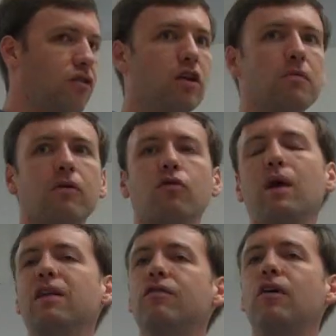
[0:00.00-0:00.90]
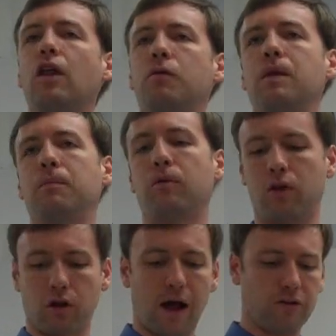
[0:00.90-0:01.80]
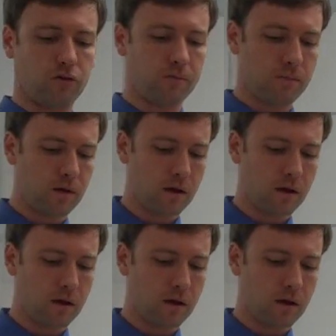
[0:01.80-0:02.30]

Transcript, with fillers: so that it's persuasive to other people in the classroom.